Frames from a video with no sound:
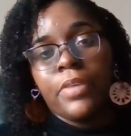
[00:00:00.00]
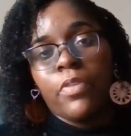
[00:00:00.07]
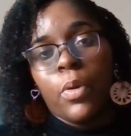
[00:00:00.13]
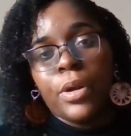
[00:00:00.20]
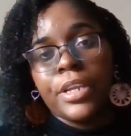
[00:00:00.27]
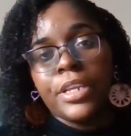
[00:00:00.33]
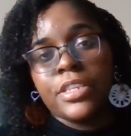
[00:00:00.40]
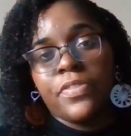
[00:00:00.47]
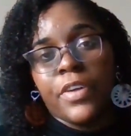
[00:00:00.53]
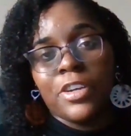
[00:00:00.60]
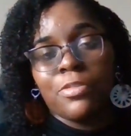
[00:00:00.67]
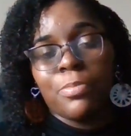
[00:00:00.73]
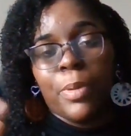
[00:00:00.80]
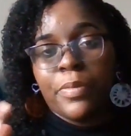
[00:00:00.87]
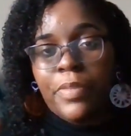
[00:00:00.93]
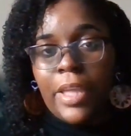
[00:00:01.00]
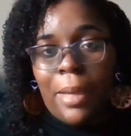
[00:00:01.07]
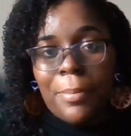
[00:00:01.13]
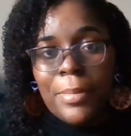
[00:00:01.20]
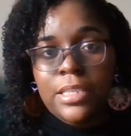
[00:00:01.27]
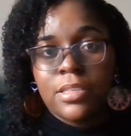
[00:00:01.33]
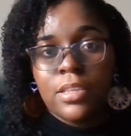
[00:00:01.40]
for his first birthday,
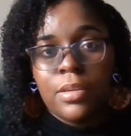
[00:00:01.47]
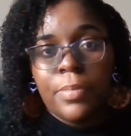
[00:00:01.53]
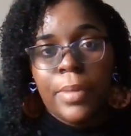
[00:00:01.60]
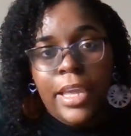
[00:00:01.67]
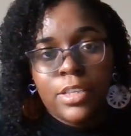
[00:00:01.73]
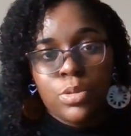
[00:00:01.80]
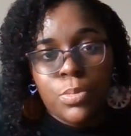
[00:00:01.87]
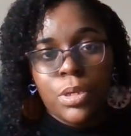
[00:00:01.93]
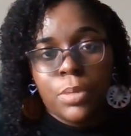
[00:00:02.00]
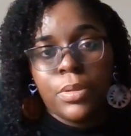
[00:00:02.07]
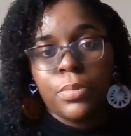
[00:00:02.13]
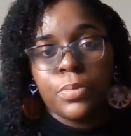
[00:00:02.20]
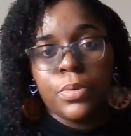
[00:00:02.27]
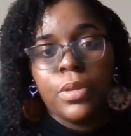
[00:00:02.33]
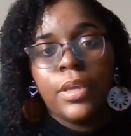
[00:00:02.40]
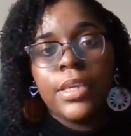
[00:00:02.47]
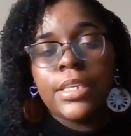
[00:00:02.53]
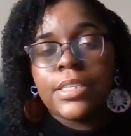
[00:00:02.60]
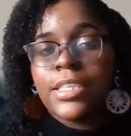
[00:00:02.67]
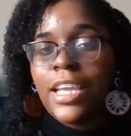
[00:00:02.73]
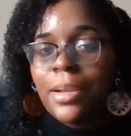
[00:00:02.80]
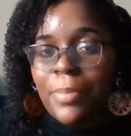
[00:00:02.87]
I messed up, had too many people.
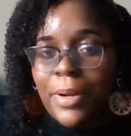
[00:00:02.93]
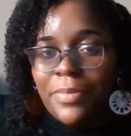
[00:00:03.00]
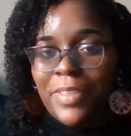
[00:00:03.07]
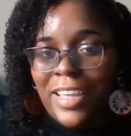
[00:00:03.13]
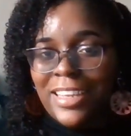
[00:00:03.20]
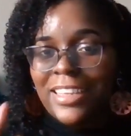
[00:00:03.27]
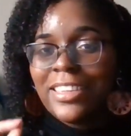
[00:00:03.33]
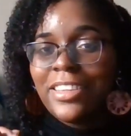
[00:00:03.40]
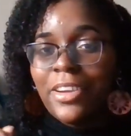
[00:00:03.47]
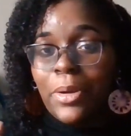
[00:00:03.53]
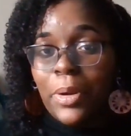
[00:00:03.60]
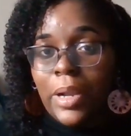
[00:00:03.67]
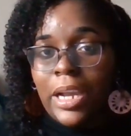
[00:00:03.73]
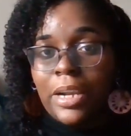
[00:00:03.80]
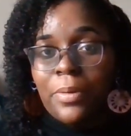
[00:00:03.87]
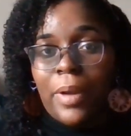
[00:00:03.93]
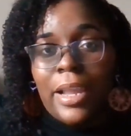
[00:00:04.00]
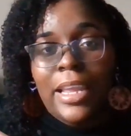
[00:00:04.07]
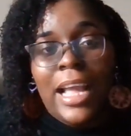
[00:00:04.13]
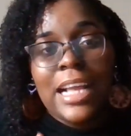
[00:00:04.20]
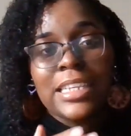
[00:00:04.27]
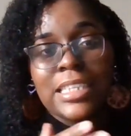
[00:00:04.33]
Second birthday, your girl got it
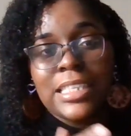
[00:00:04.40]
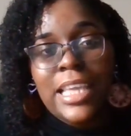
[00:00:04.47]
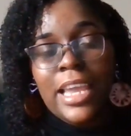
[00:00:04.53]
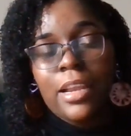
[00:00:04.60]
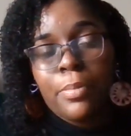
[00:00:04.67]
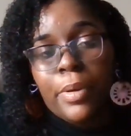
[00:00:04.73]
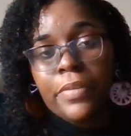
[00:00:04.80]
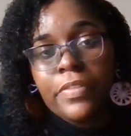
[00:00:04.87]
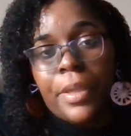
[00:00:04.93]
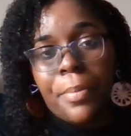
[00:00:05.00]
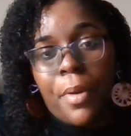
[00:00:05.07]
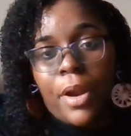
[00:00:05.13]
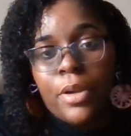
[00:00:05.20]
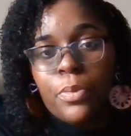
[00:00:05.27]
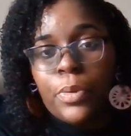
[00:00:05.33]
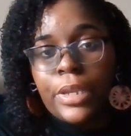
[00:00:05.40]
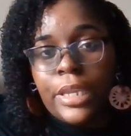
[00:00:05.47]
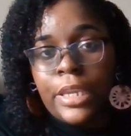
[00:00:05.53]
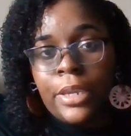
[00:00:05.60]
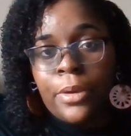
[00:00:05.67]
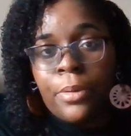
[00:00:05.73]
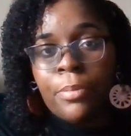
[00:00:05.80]
right. I just had a birthday party with
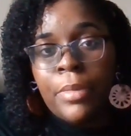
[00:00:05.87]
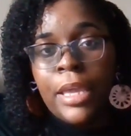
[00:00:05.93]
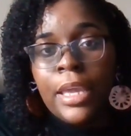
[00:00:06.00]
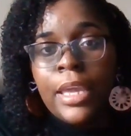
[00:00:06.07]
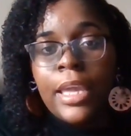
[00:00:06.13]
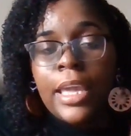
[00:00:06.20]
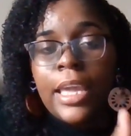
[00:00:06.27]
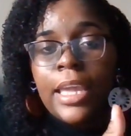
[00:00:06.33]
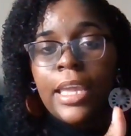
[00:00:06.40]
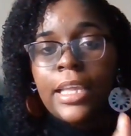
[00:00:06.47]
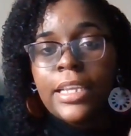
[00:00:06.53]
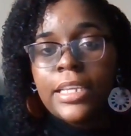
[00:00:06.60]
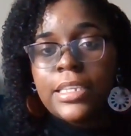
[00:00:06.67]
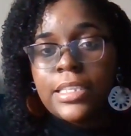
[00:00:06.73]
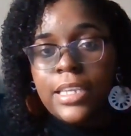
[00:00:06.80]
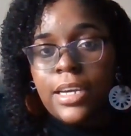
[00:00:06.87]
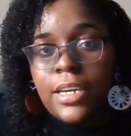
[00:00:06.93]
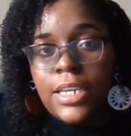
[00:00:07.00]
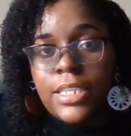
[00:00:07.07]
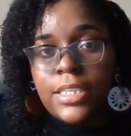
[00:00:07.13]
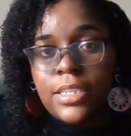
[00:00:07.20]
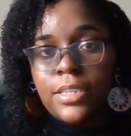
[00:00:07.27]
him and his
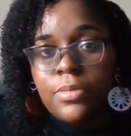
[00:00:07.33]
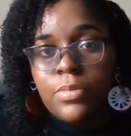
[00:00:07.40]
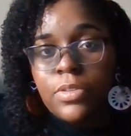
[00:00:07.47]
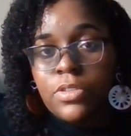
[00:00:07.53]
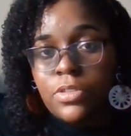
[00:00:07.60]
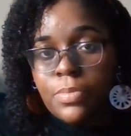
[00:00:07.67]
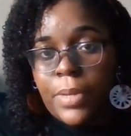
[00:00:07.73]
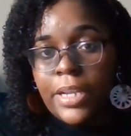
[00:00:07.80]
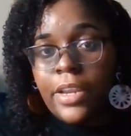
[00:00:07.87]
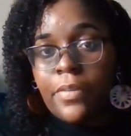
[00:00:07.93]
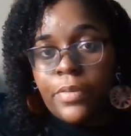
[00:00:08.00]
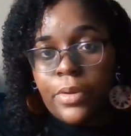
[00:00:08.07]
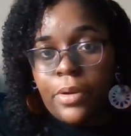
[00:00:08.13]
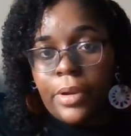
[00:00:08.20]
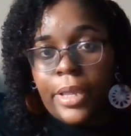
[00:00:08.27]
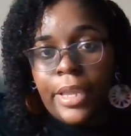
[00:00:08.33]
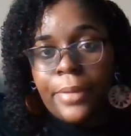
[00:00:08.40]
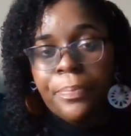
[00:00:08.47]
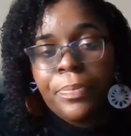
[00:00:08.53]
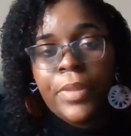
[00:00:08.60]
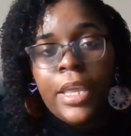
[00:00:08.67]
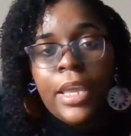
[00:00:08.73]
cousin, which is my nephew, okay?